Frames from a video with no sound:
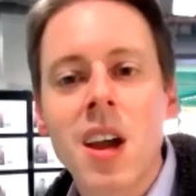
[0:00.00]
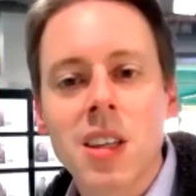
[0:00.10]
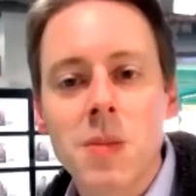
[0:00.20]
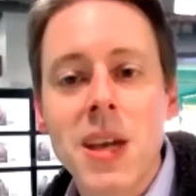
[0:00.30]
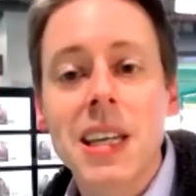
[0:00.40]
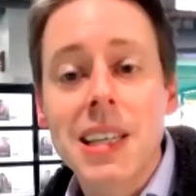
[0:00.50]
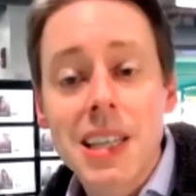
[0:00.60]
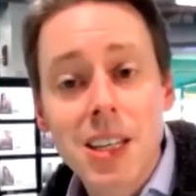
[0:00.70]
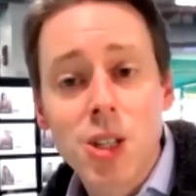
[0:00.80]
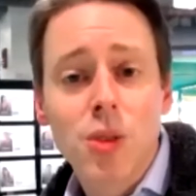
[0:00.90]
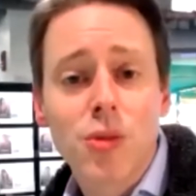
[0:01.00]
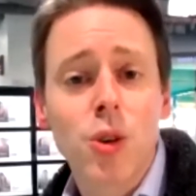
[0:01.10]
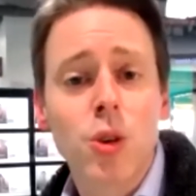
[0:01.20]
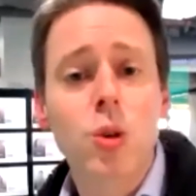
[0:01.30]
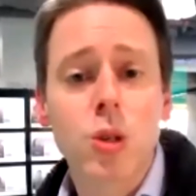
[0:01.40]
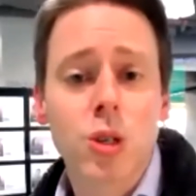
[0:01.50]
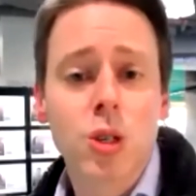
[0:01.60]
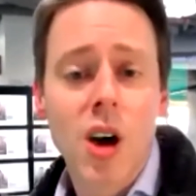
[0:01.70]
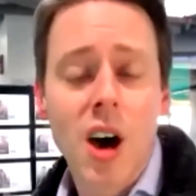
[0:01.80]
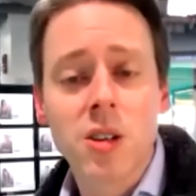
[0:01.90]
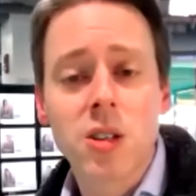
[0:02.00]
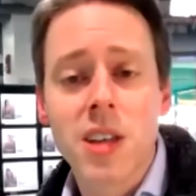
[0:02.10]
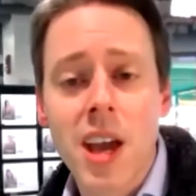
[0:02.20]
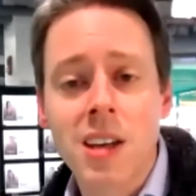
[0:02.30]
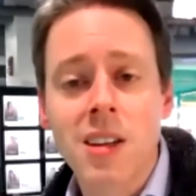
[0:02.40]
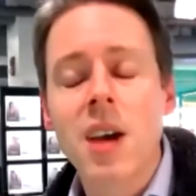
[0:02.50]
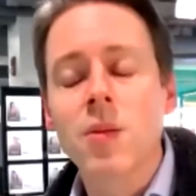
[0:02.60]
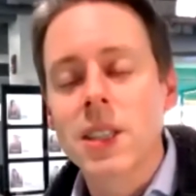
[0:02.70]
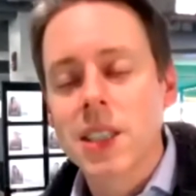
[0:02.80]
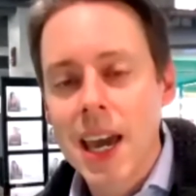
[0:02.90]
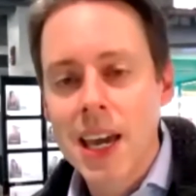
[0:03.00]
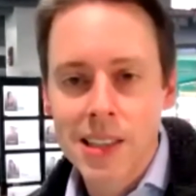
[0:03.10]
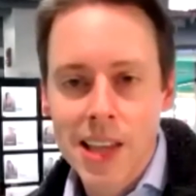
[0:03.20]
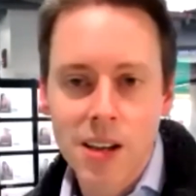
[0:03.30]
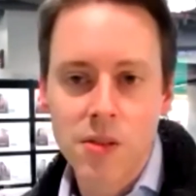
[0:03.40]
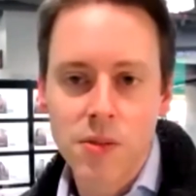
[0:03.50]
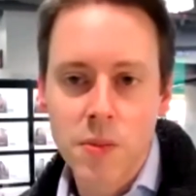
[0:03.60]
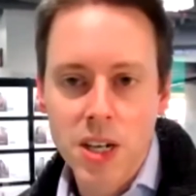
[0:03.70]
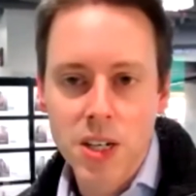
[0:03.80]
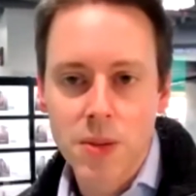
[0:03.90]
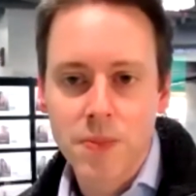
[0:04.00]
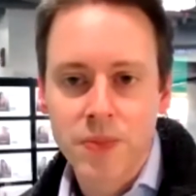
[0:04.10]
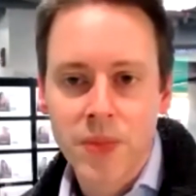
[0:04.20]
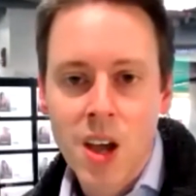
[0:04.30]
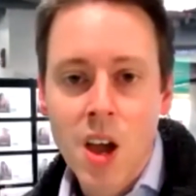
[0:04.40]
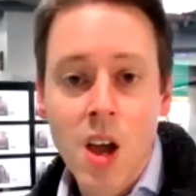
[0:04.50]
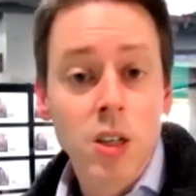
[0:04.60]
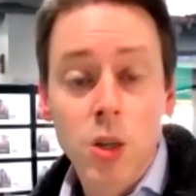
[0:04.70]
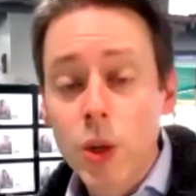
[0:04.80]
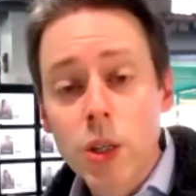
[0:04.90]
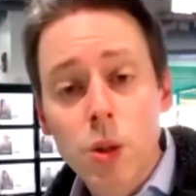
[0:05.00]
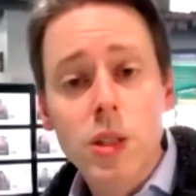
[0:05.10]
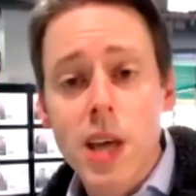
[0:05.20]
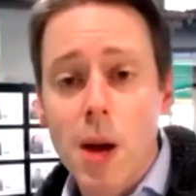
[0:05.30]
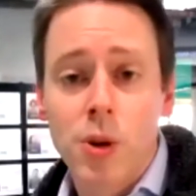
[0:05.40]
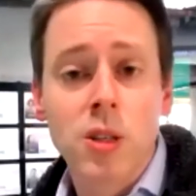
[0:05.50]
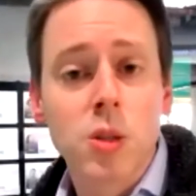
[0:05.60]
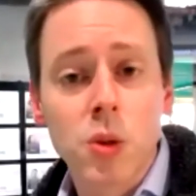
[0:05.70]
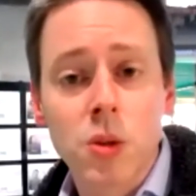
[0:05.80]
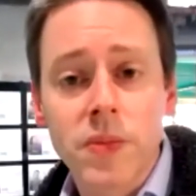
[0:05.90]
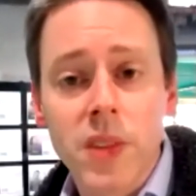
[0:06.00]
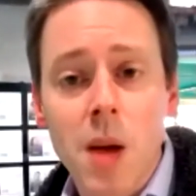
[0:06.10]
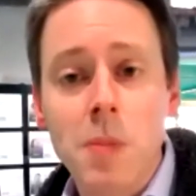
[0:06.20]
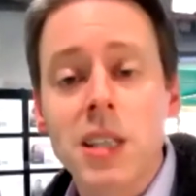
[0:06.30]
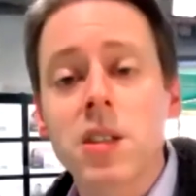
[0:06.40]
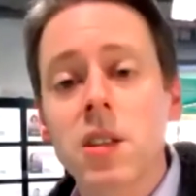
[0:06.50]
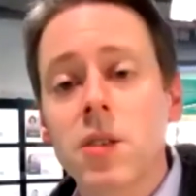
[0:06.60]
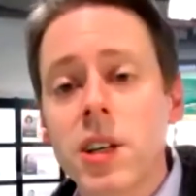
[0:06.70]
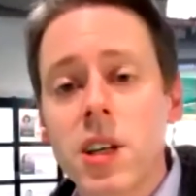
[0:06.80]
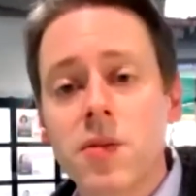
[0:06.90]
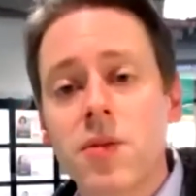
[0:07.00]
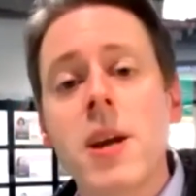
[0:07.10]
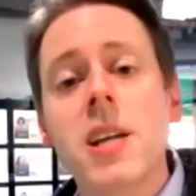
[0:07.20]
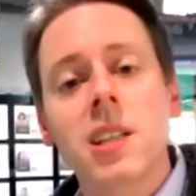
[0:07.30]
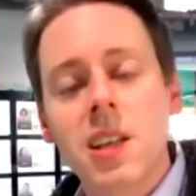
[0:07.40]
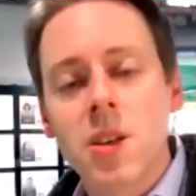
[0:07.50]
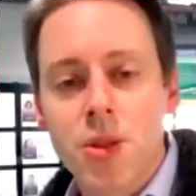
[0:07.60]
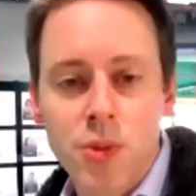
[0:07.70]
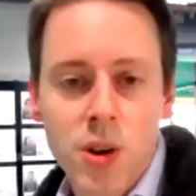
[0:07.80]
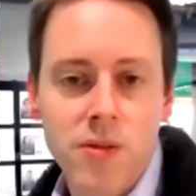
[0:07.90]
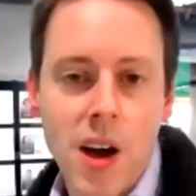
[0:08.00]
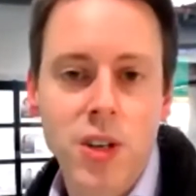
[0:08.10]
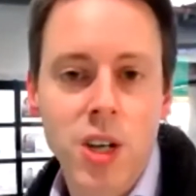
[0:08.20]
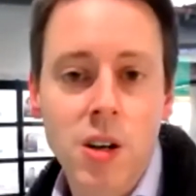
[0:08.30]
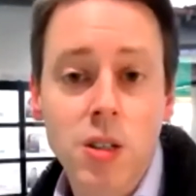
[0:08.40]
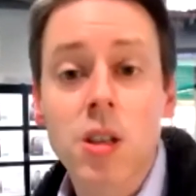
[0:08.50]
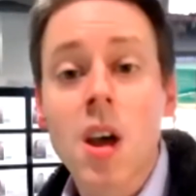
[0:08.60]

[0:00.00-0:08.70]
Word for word: to make it easier for users to understand and retain that information. So we use that principle, and by delivering information in three to five chunks,